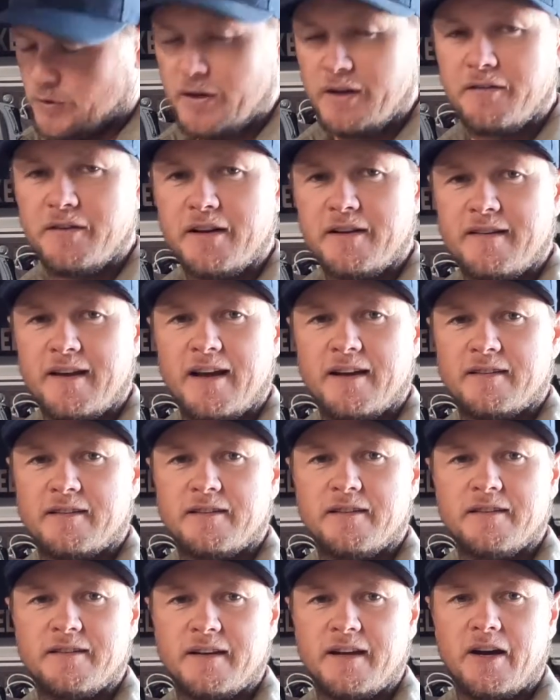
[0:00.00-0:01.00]
we'll give it a
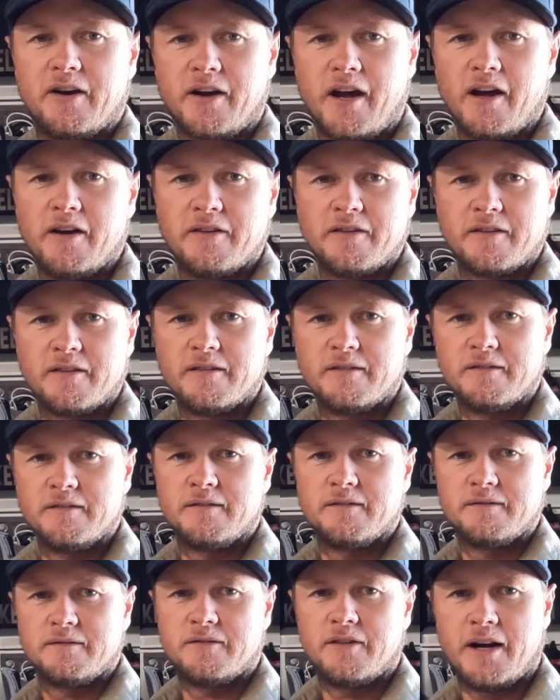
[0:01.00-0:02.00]
test and see how it goes.
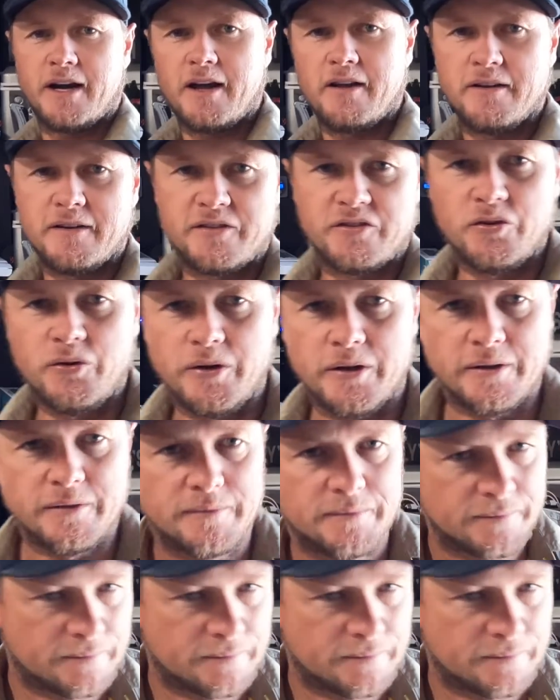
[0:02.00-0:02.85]
Righto, let's do it.